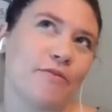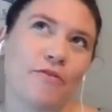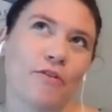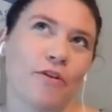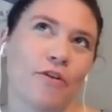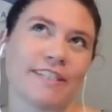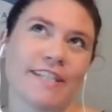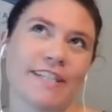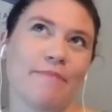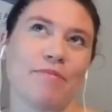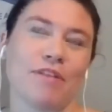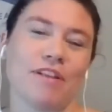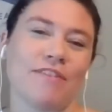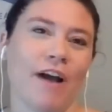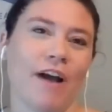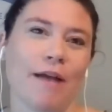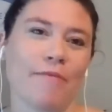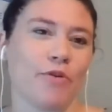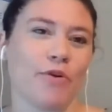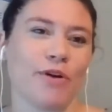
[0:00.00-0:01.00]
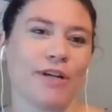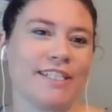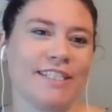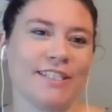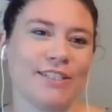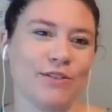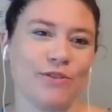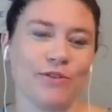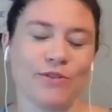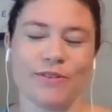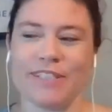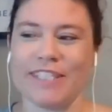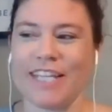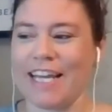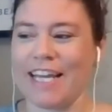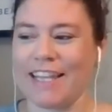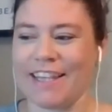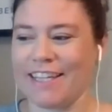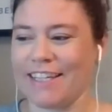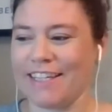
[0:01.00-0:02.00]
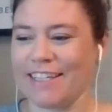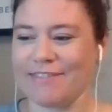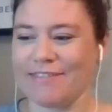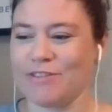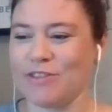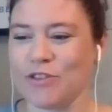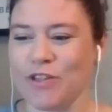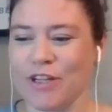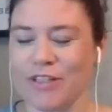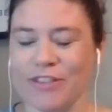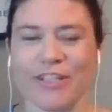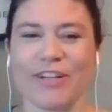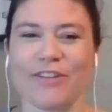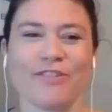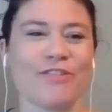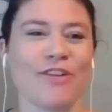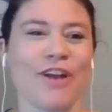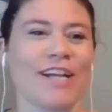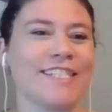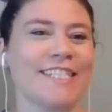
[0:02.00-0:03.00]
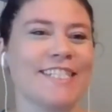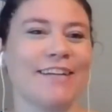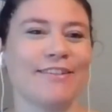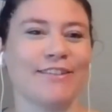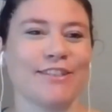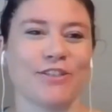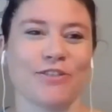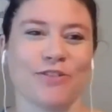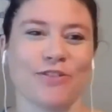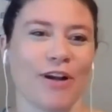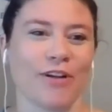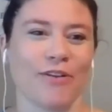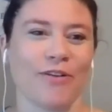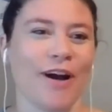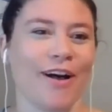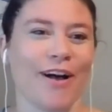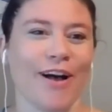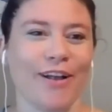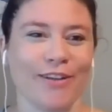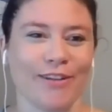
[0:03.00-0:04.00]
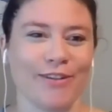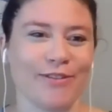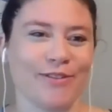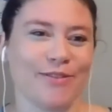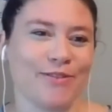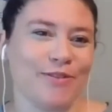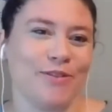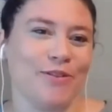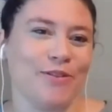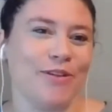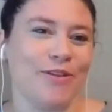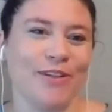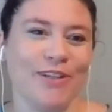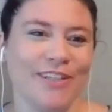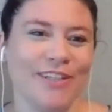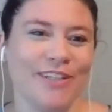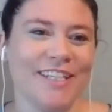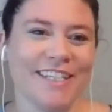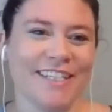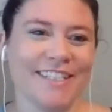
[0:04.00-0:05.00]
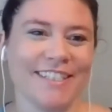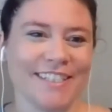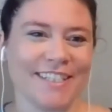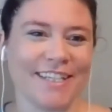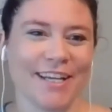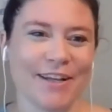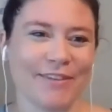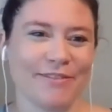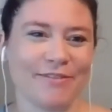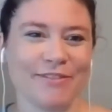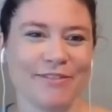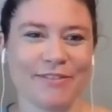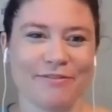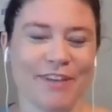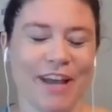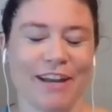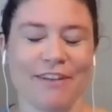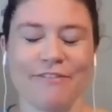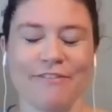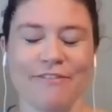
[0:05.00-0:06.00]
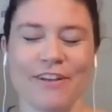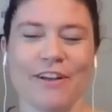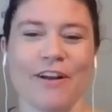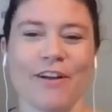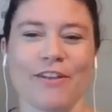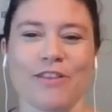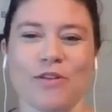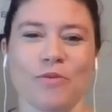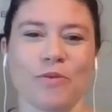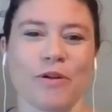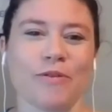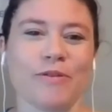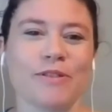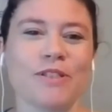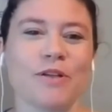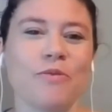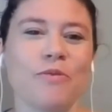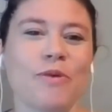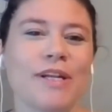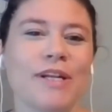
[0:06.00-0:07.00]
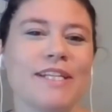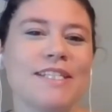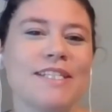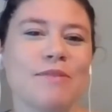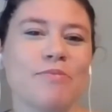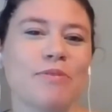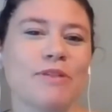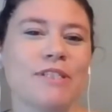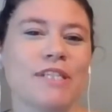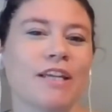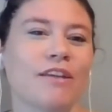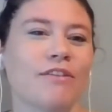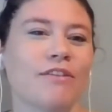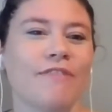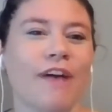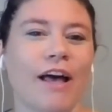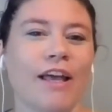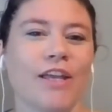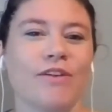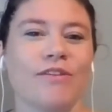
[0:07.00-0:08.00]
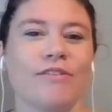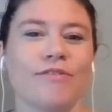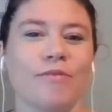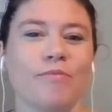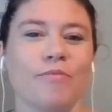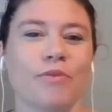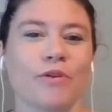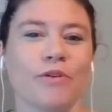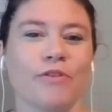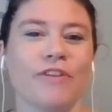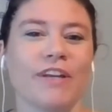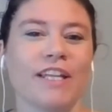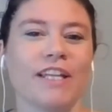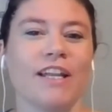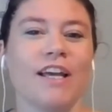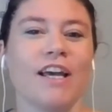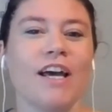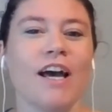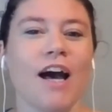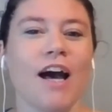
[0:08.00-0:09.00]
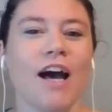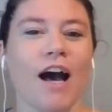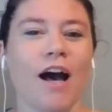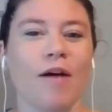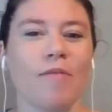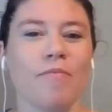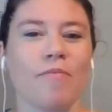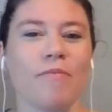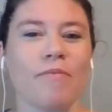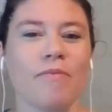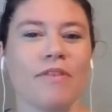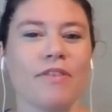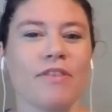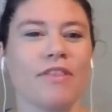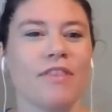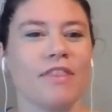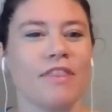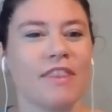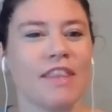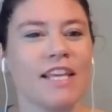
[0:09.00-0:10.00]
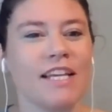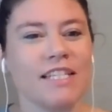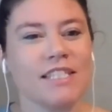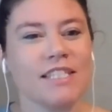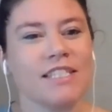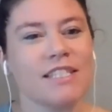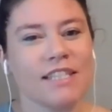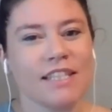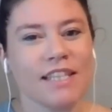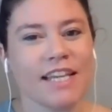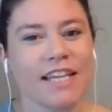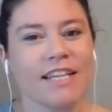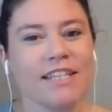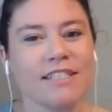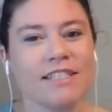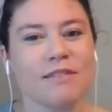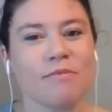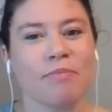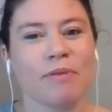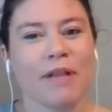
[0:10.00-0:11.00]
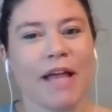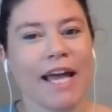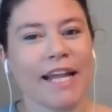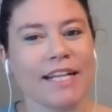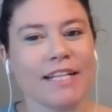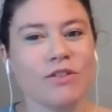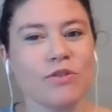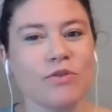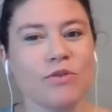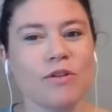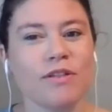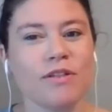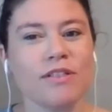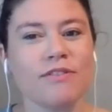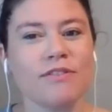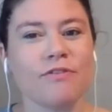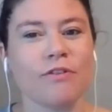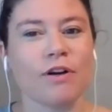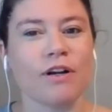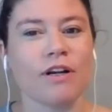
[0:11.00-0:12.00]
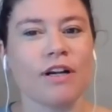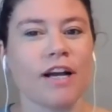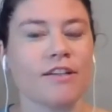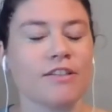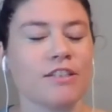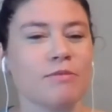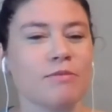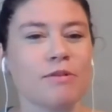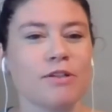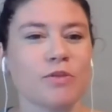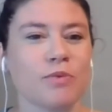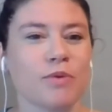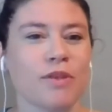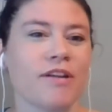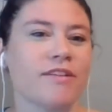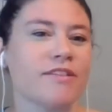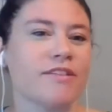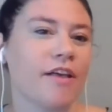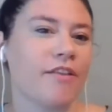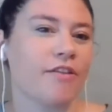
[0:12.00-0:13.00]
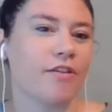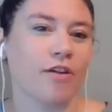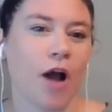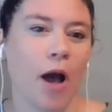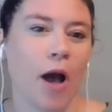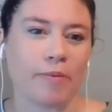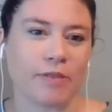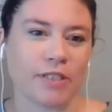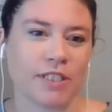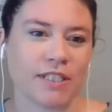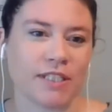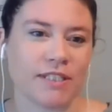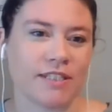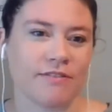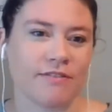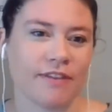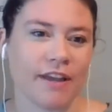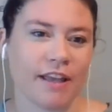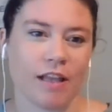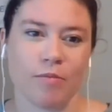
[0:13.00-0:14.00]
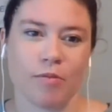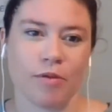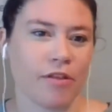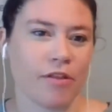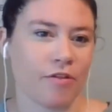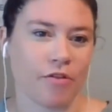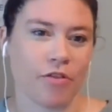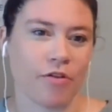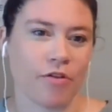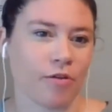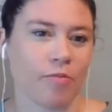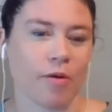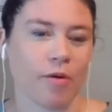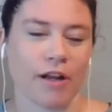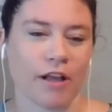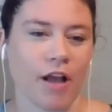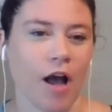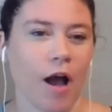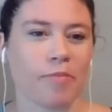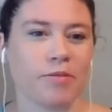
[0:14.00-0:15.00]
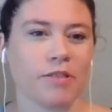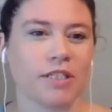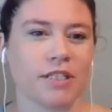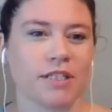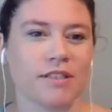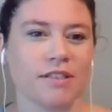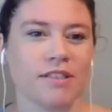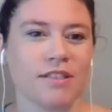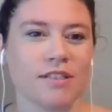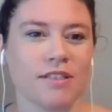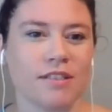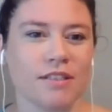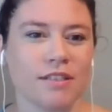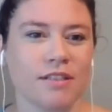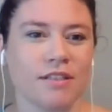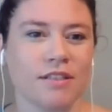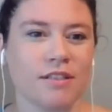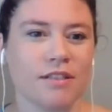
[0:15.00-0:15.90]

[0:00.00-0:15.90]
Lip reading: for example, if I'm going to take the transit down to Toronto, I'll use Google to kind of figure out the route. So what is the particular value of improving these planning tools for customers when there's other options available, other third-party options?